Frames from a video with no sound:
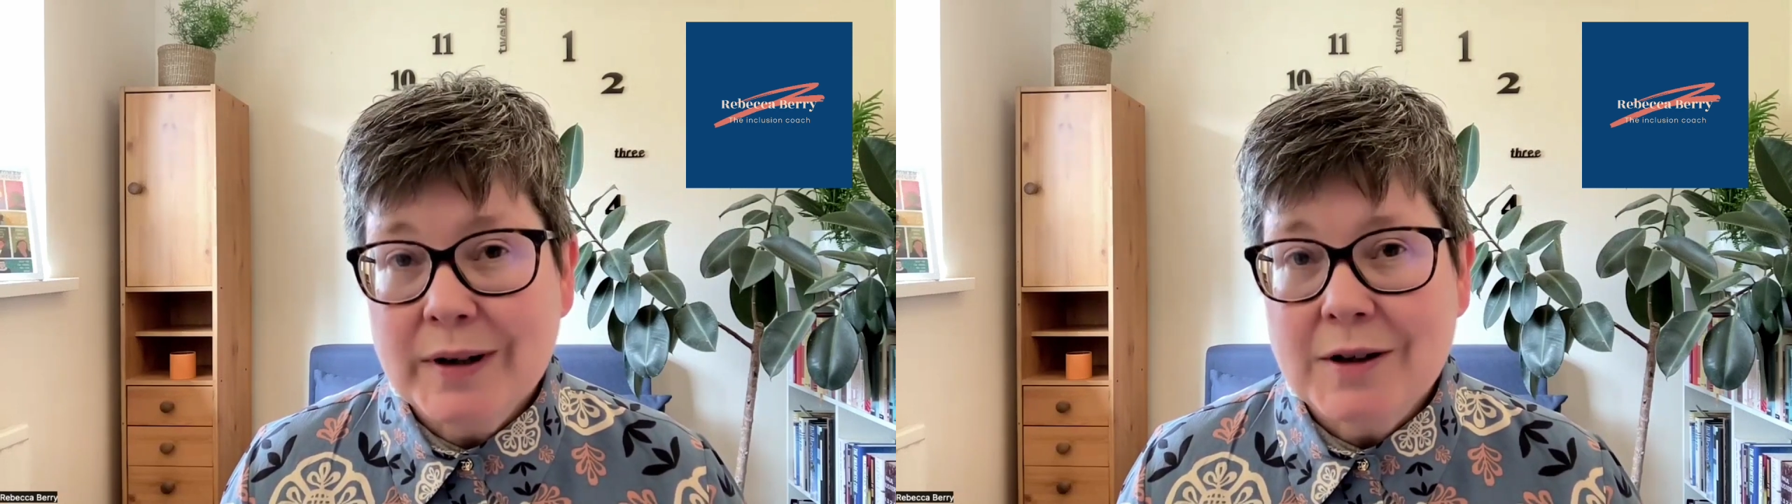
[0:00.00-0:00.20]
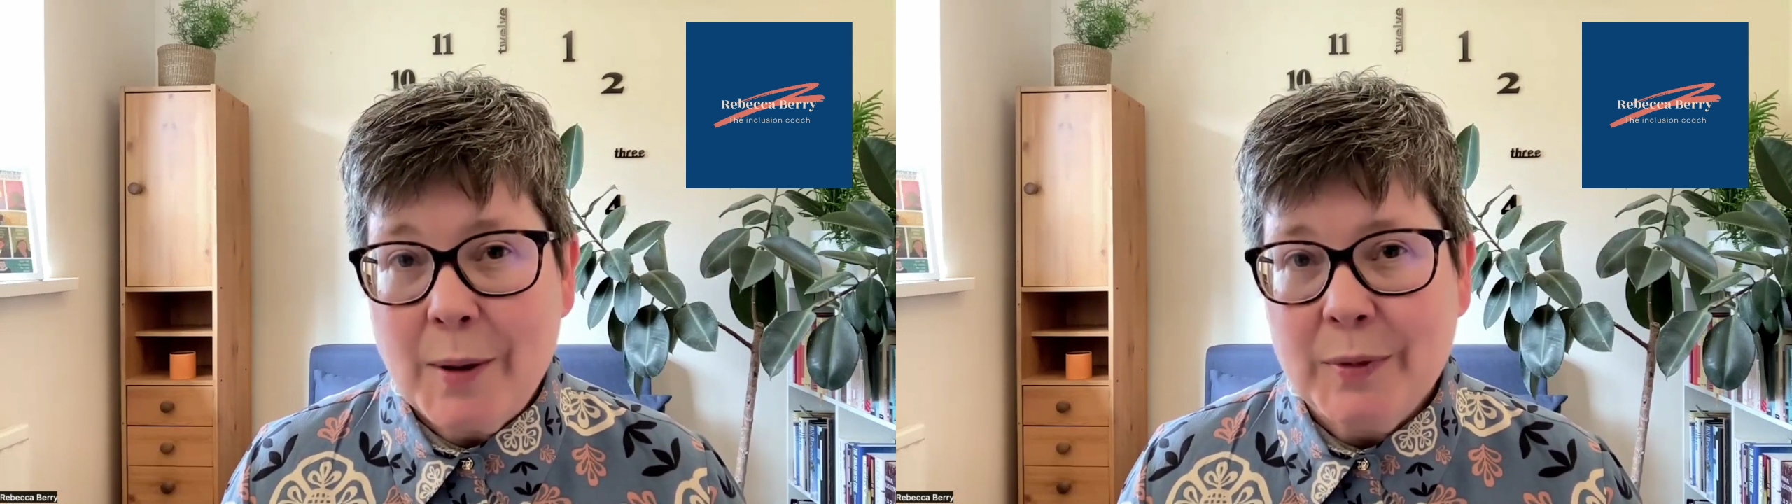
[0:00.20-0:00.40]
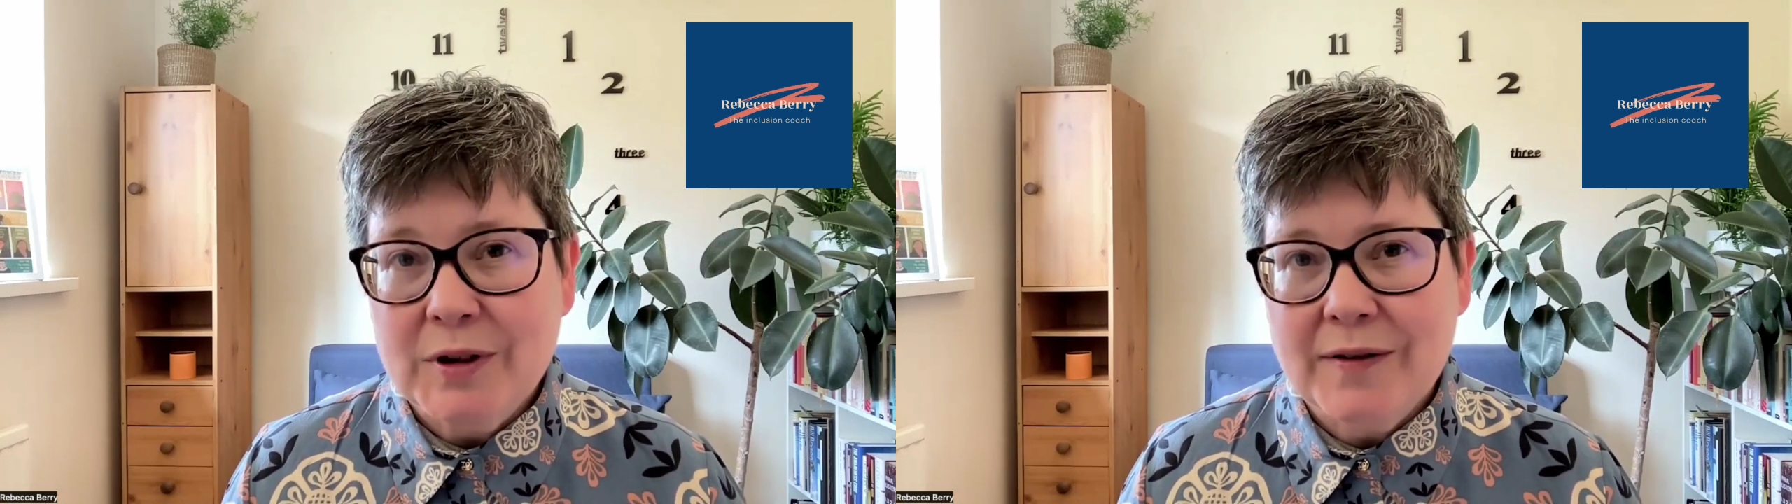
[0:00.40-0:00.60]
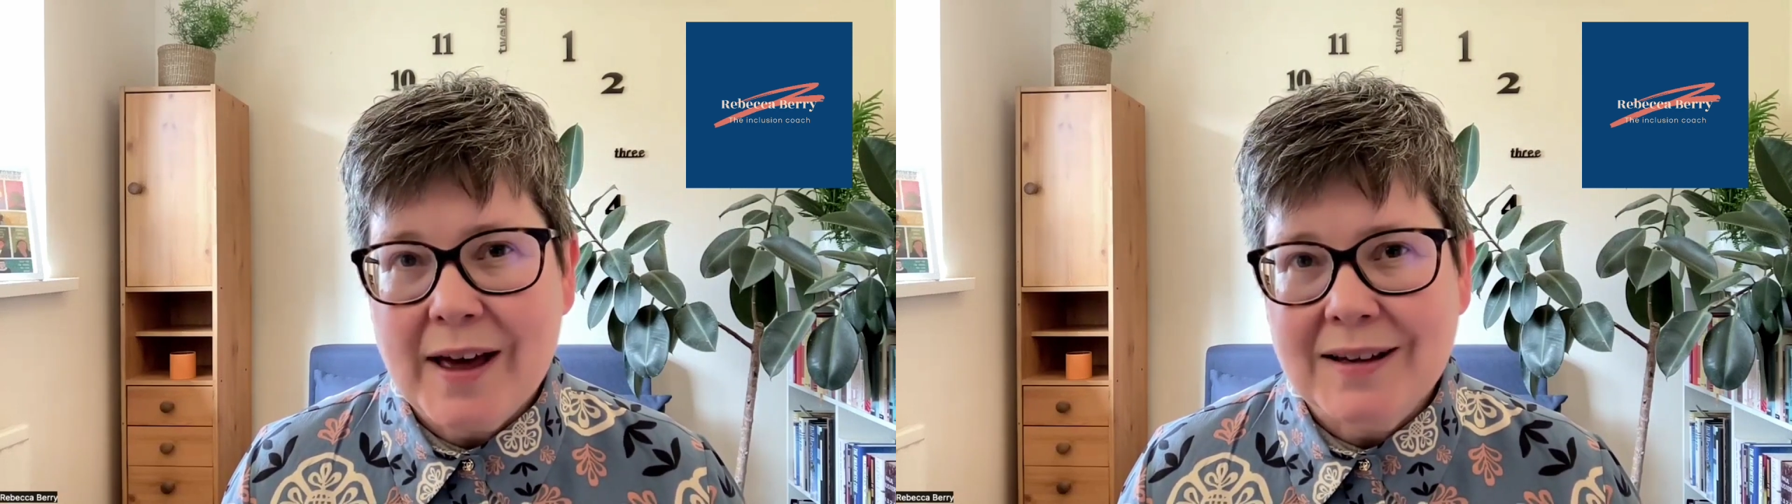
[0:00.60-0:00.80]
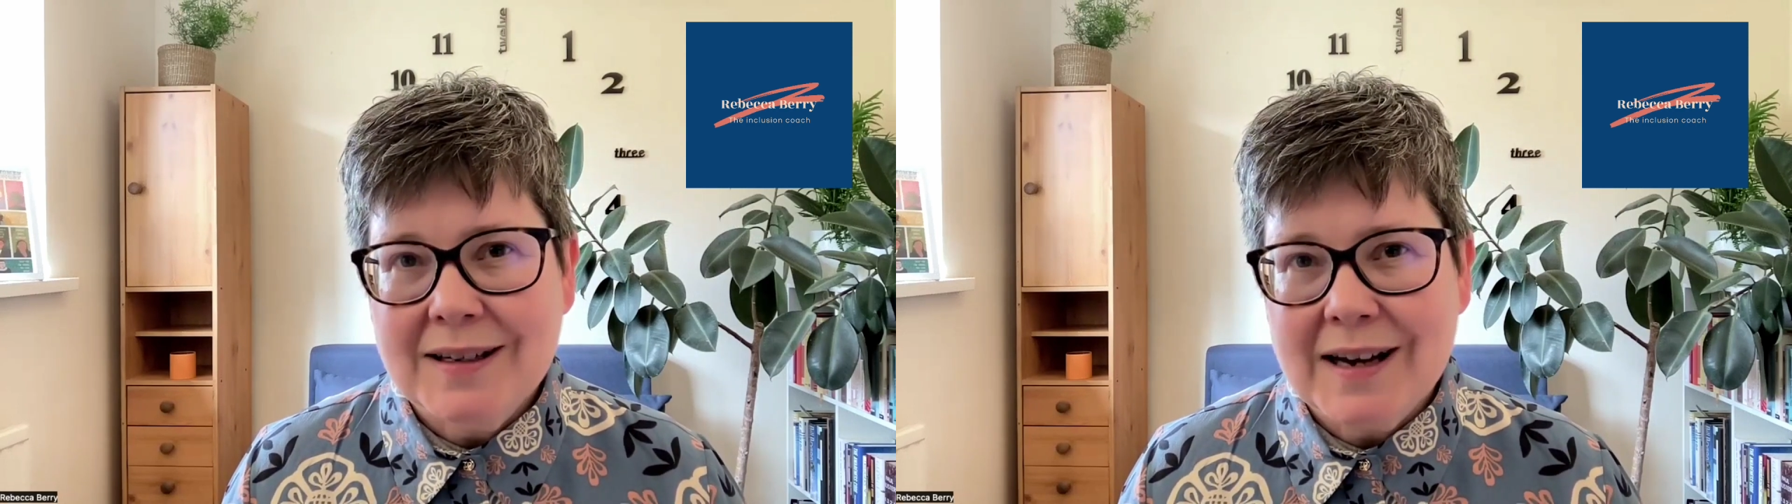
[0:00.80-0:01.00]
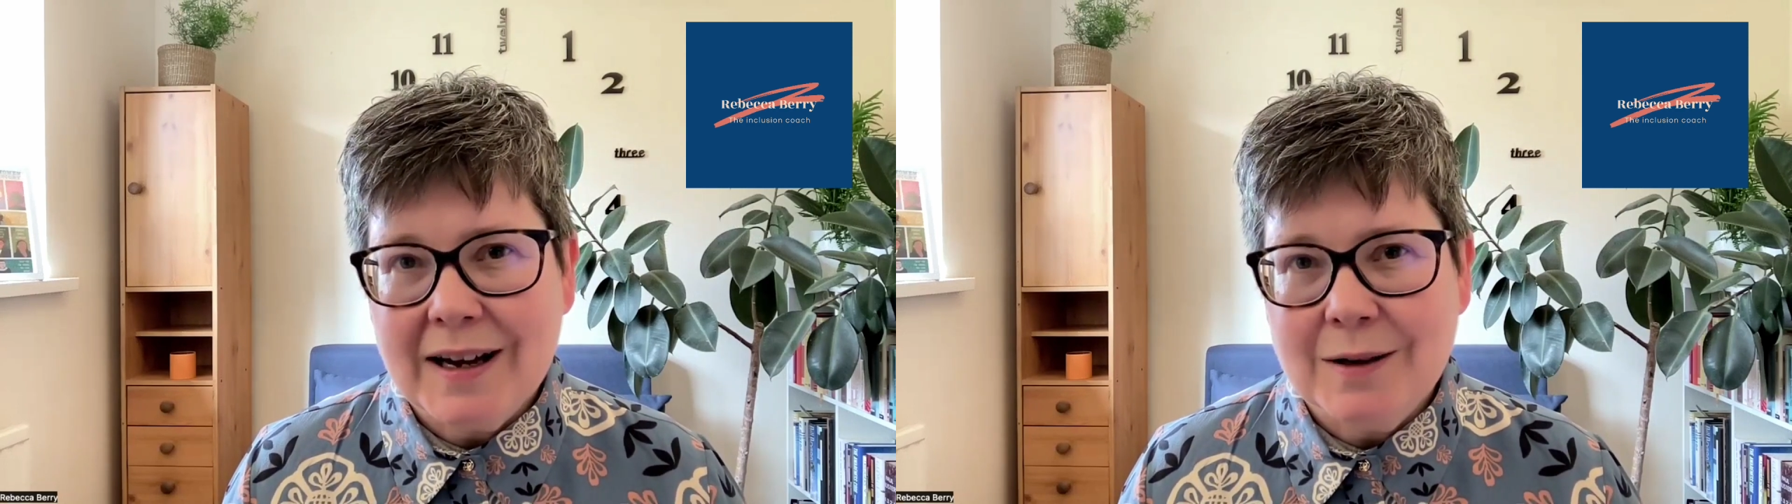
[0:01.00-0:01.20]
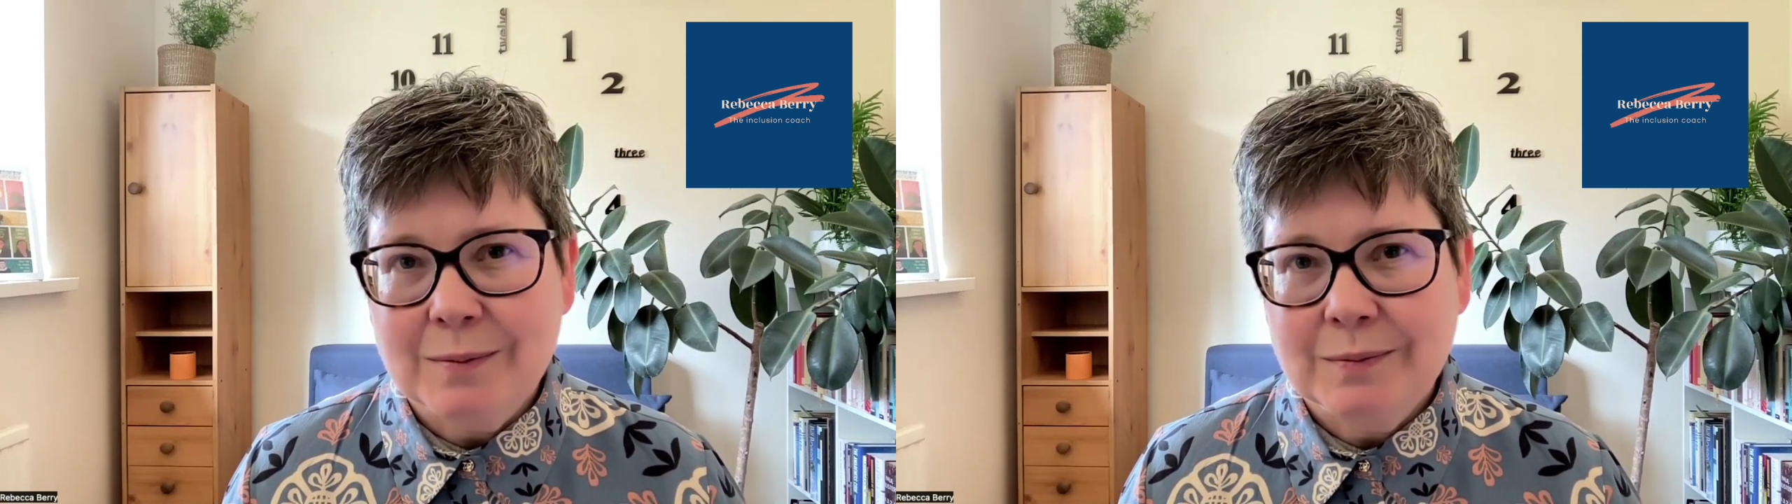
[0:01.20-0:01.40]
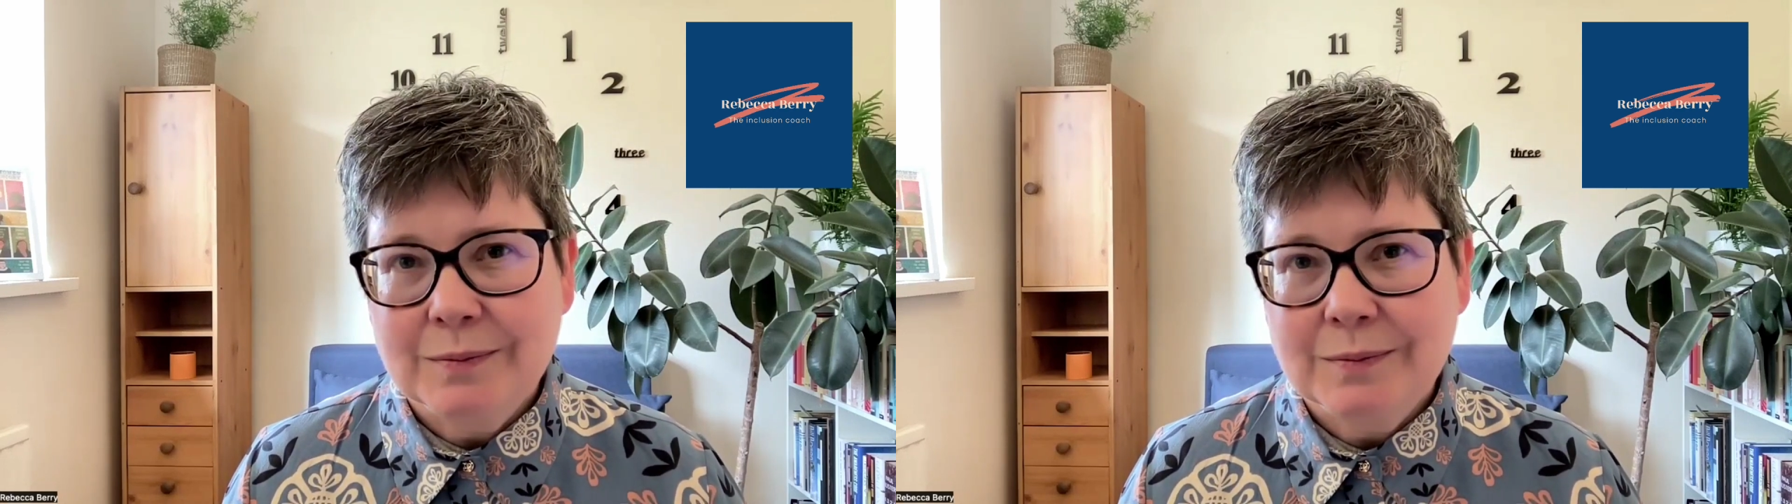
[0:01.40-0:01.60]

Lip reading: examples of that today.